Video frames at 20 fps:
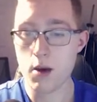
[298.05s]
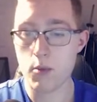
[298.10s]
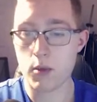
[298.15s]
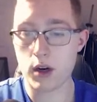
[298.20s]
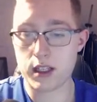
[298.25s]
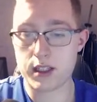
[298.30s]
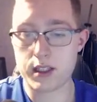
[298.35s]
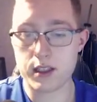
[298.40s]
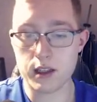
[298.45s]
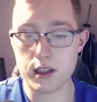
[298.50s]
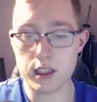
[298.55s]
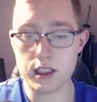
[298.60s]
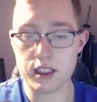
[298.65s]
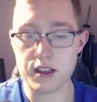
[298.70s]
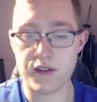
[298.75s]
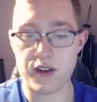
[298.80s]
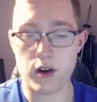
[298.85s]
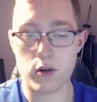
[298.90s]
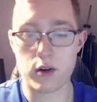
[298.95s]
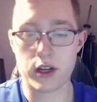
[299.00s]
But it still is
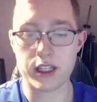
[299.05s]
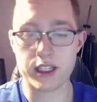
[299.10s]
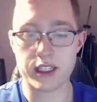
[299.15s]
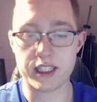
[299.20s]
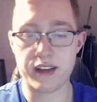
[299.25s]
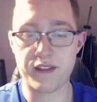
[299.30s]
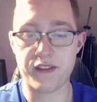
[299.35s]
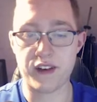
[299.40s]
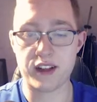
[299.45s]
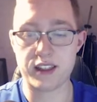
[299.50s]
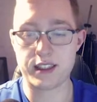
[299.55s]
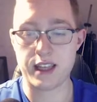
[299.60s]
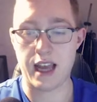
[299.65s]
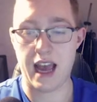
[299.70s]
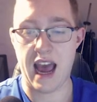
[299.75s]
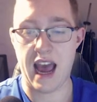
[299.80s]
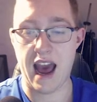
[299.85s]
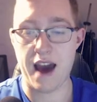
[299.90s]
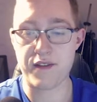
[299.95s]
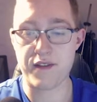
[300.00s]
a very good defense to
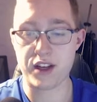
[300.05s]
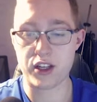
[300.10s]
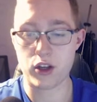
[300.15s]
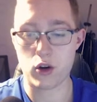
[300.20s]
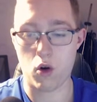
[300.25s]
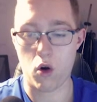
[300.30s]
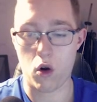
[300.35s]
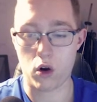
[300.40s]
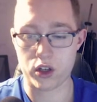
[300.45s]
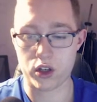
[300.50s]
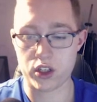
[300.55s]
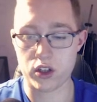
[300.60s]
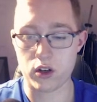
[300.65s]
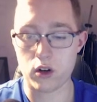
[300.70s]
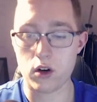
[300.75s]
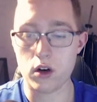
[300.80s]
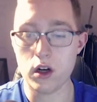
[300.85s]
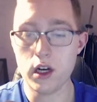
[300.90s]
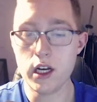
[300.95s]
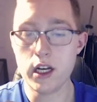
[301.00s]
have in your
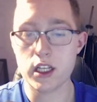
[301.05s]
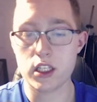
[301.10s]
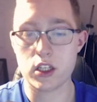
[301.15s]
arsenal.